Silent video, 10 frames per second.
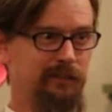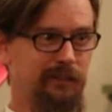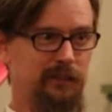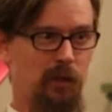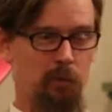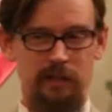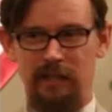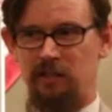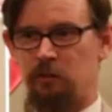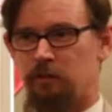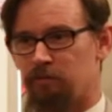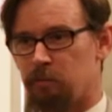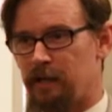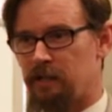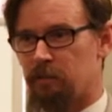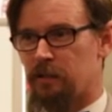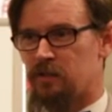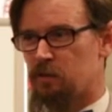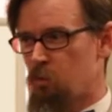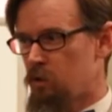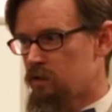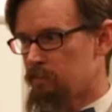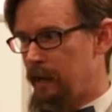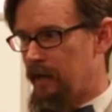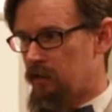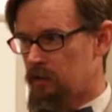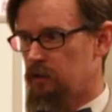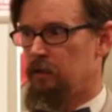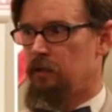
And so I wish I could do it verbatim, because the words matter.